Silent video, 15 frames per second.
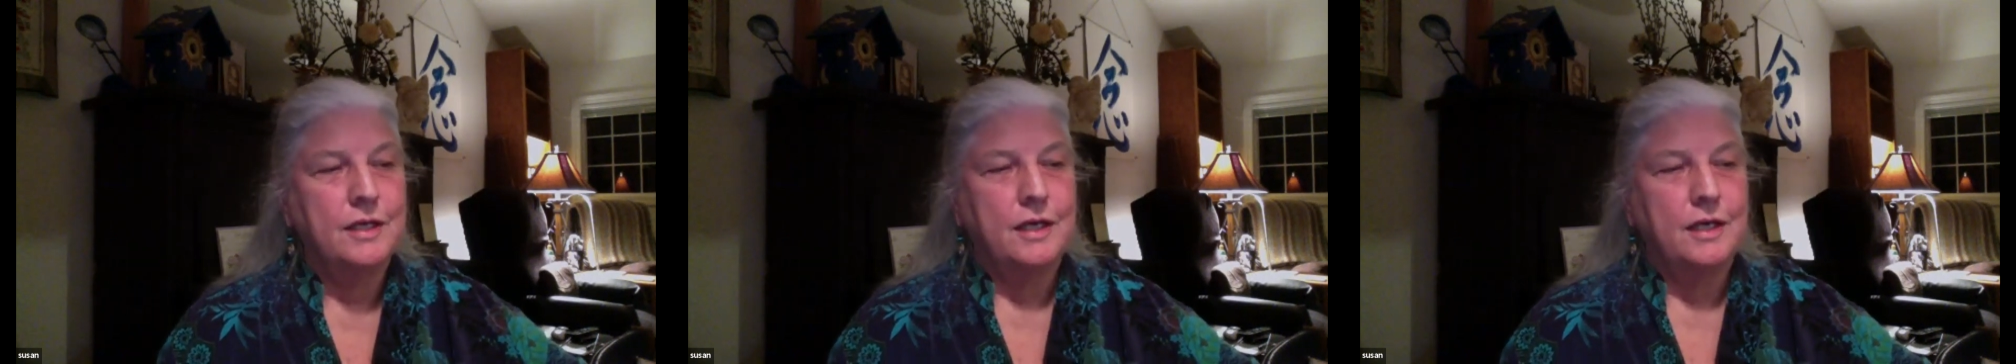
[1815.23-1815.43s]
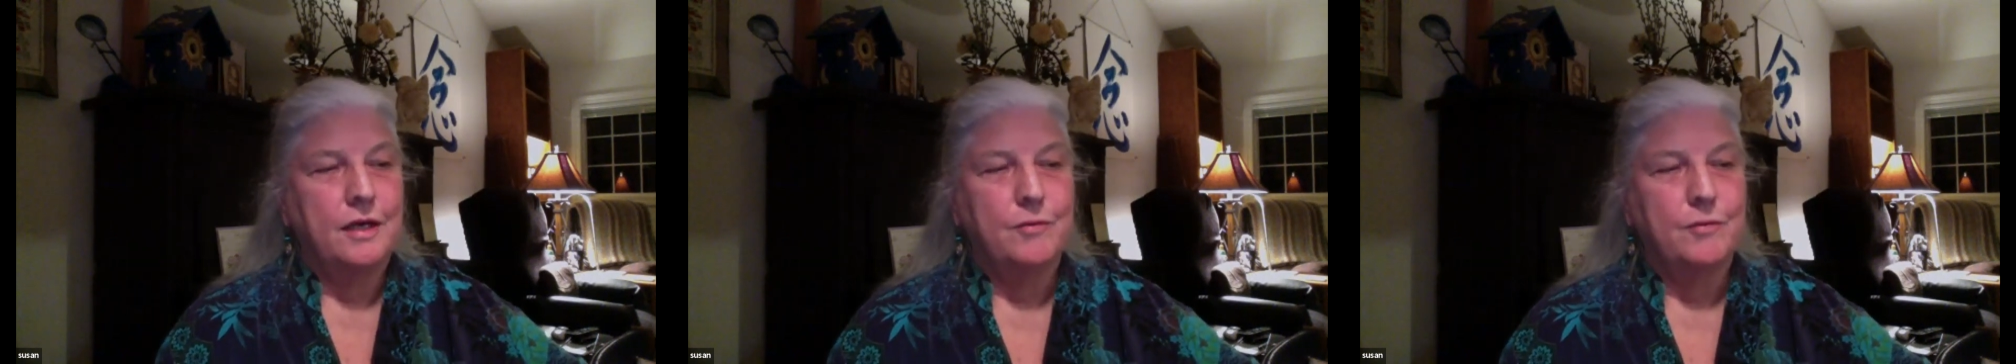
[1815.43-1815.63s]

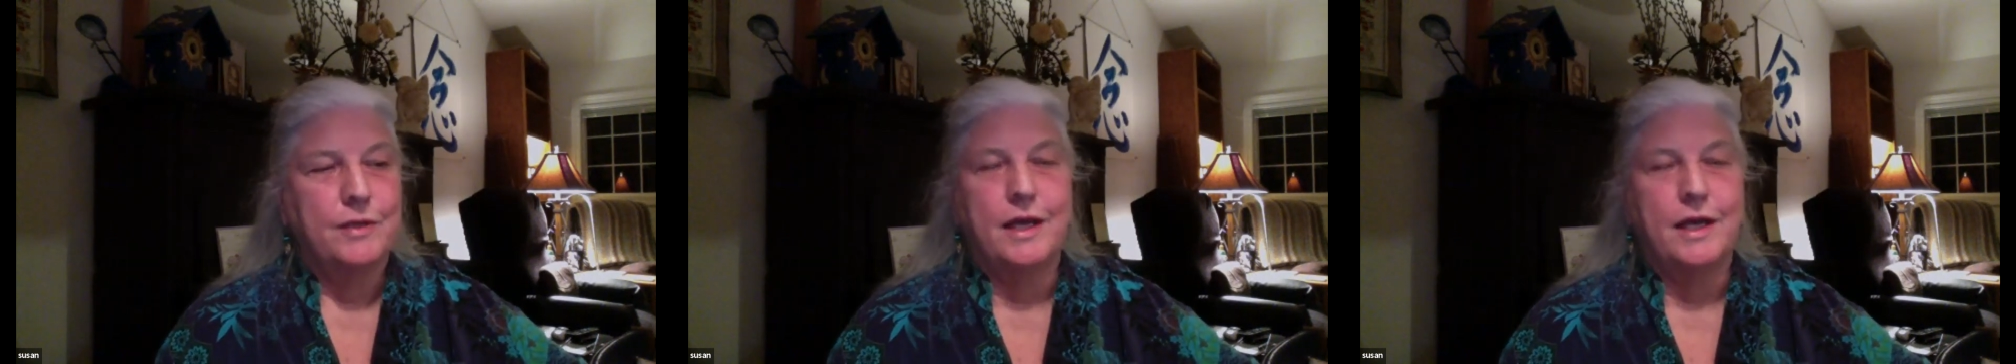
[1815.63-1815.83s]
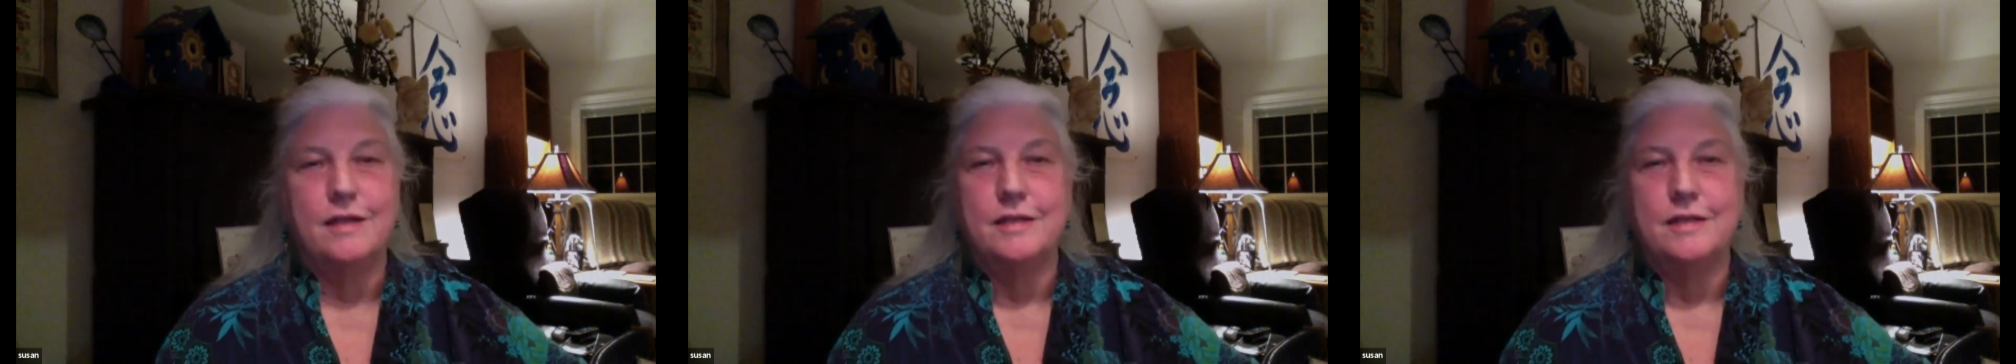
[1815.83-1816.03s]
a
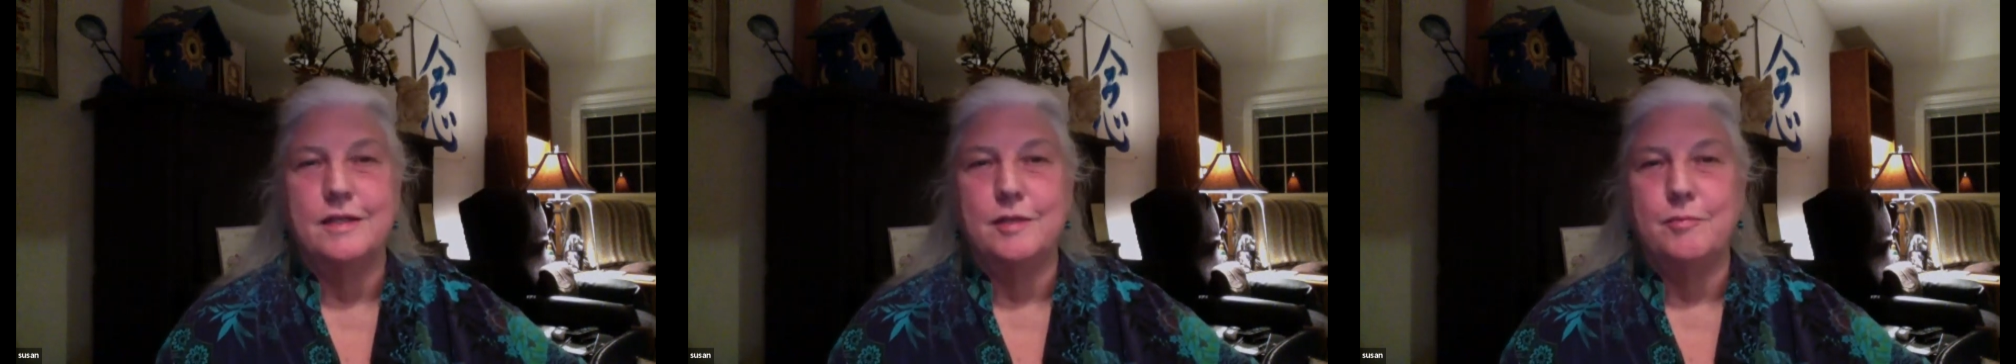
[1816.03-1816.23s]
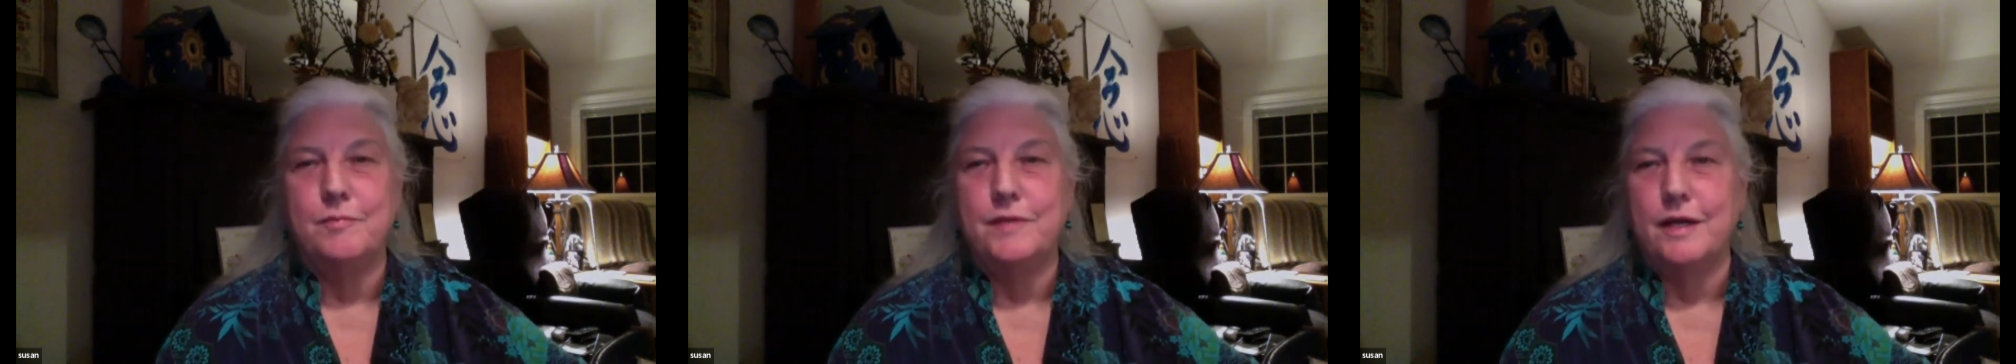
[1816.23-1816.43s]

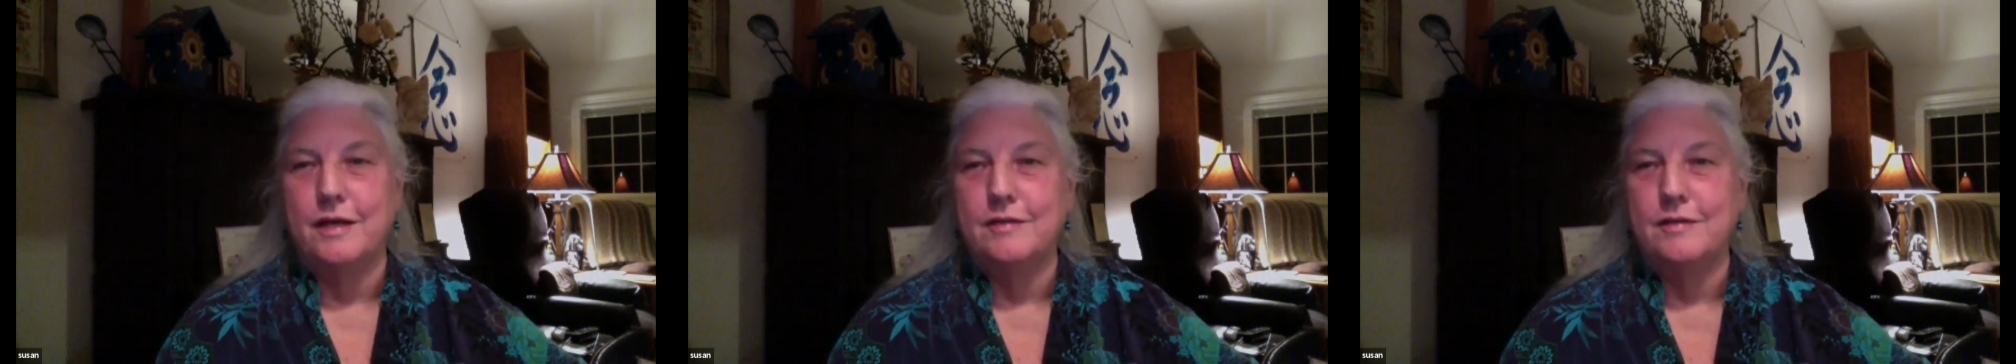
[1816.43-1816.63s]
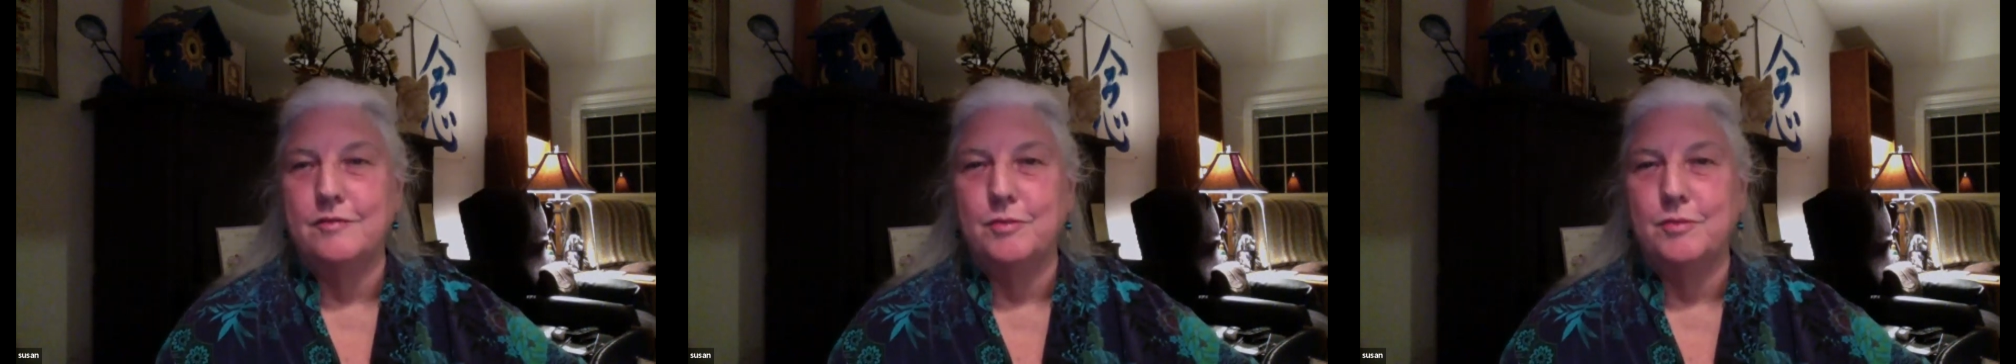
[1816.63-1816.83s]
reality that
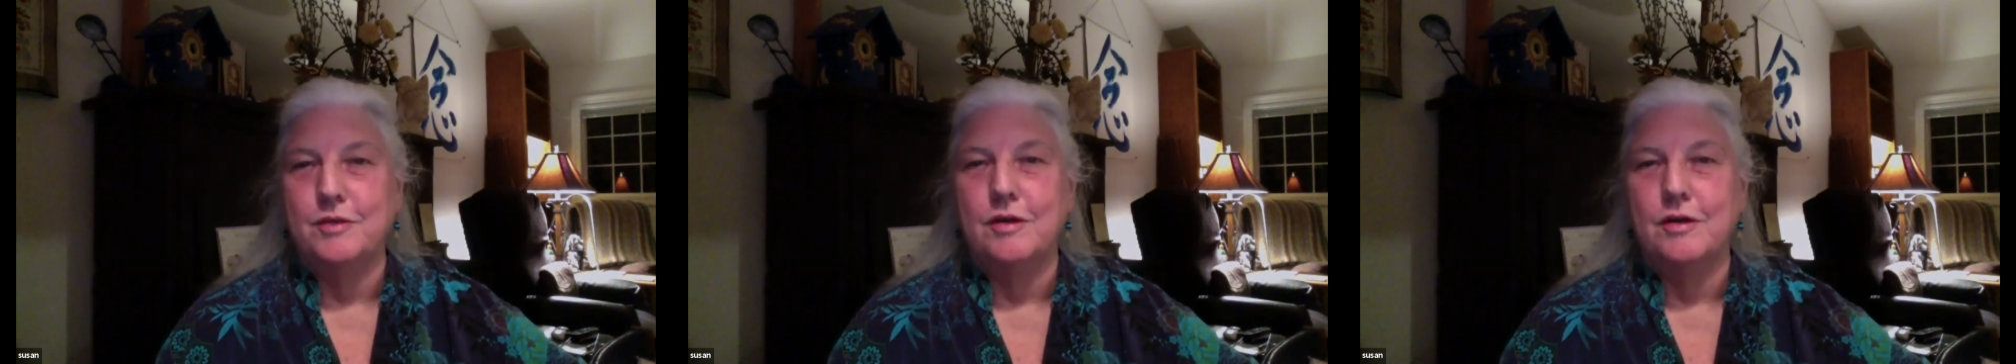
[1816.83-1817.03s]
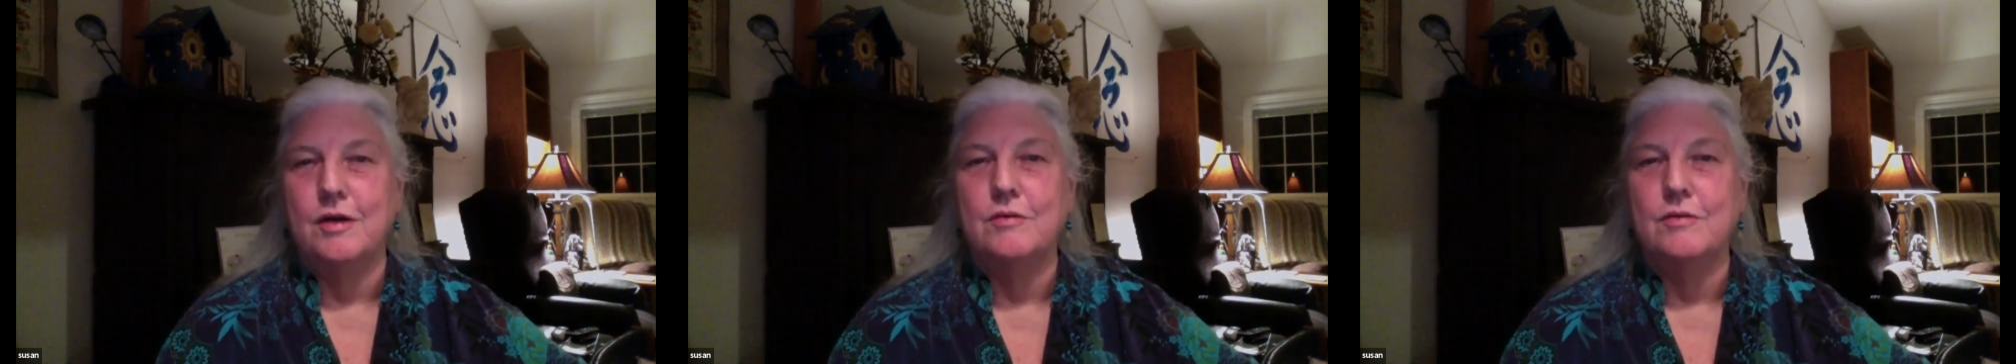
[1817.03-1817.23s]
is
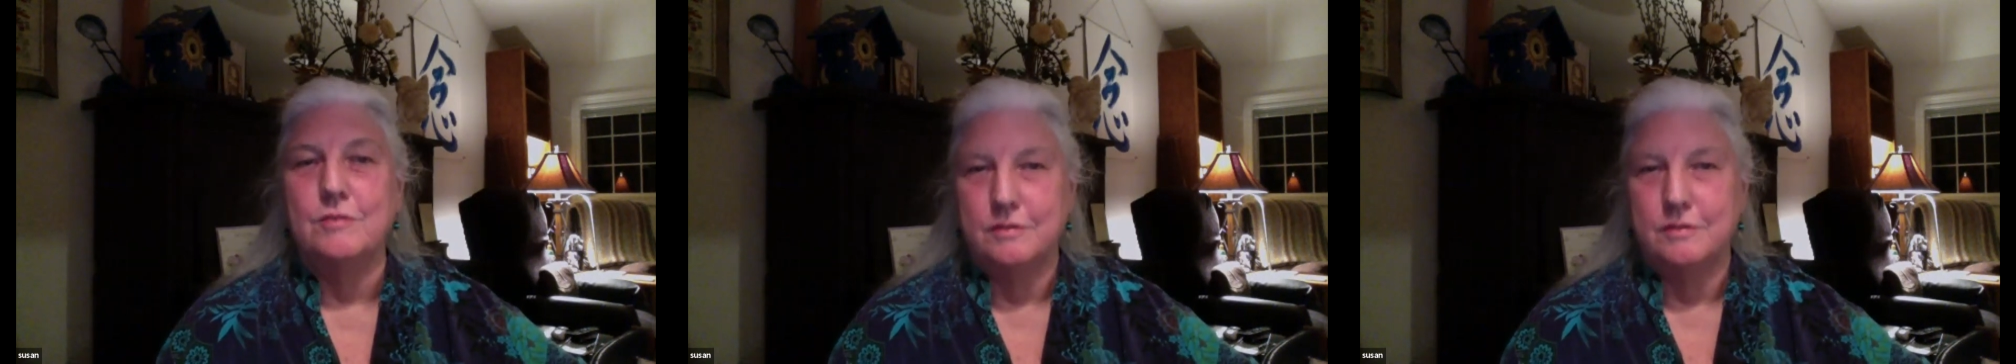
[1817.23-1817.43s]
beyond